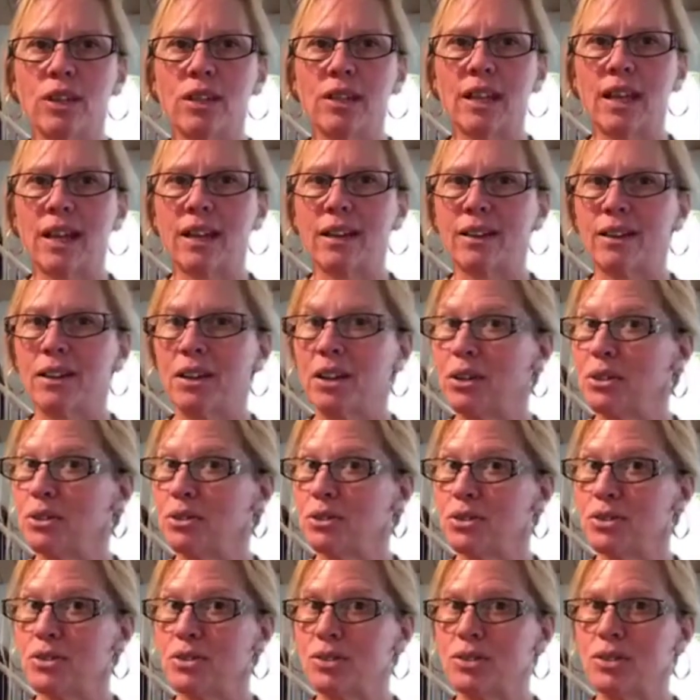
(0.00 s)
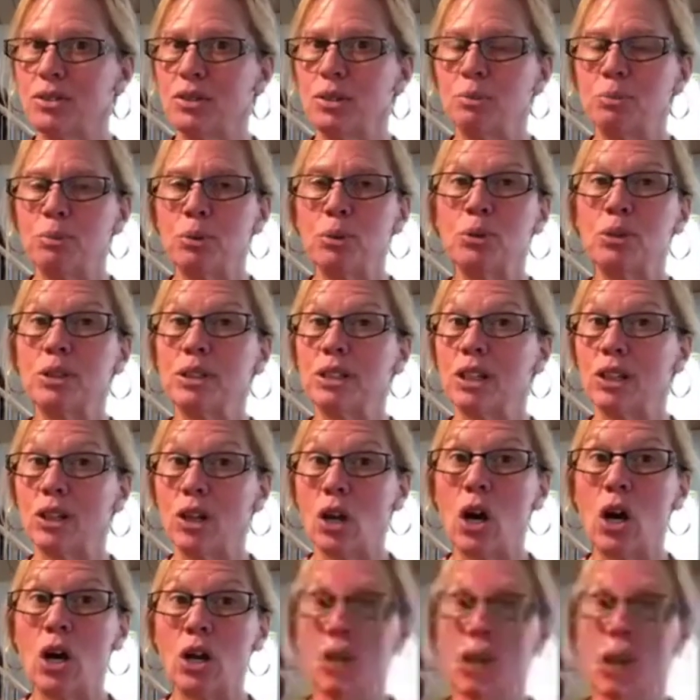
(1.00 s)
and that goes to pulling the
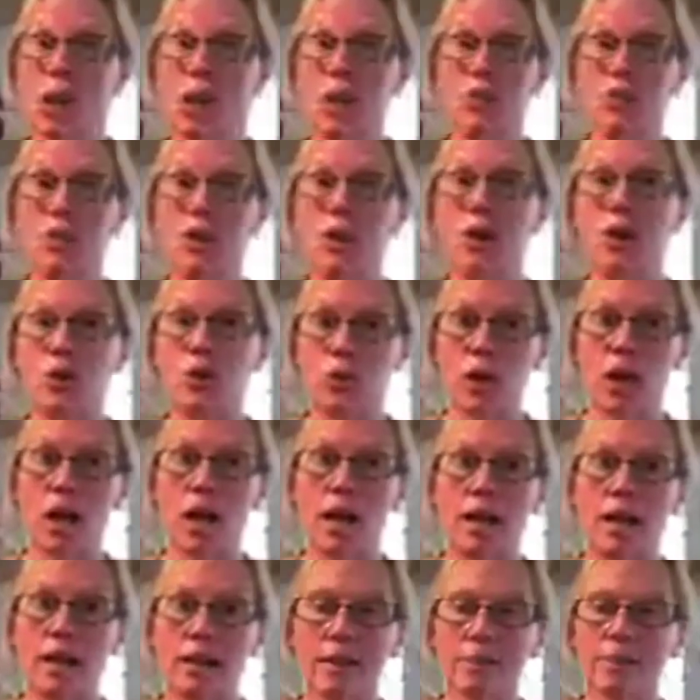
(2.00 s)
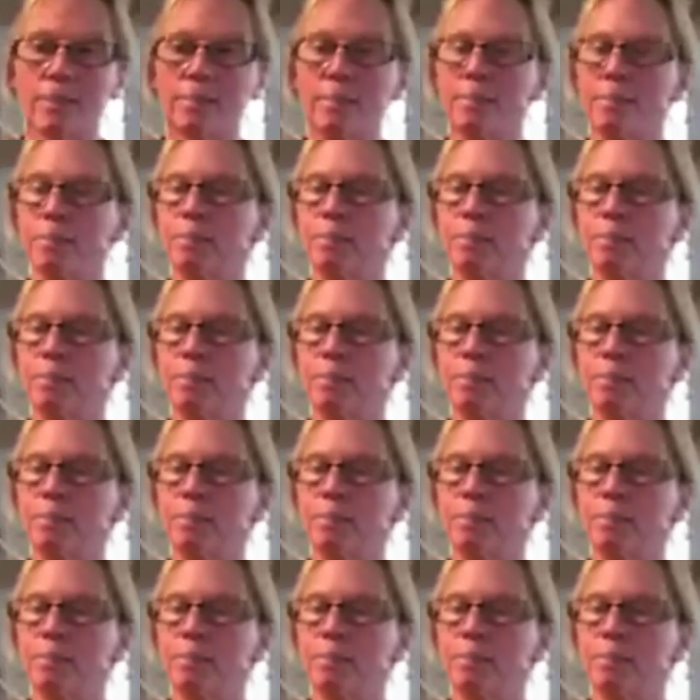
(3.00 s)
log out of our own eye.